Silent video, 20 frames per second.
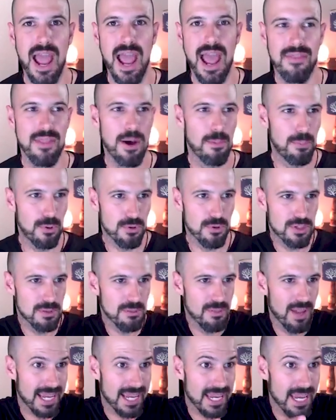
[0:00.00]
and they'll put them
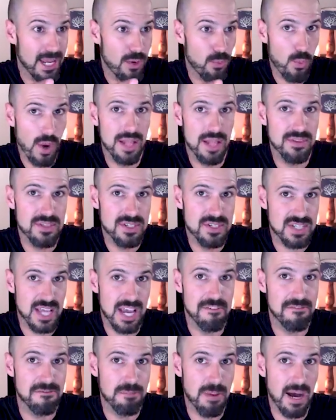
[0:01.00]
like in one
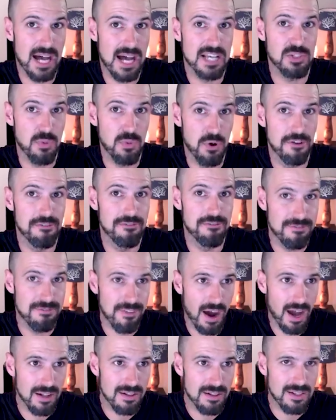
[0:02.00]
safe password
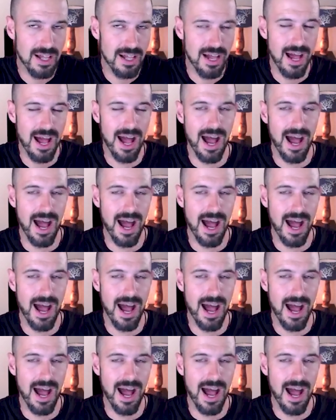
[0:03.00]
file.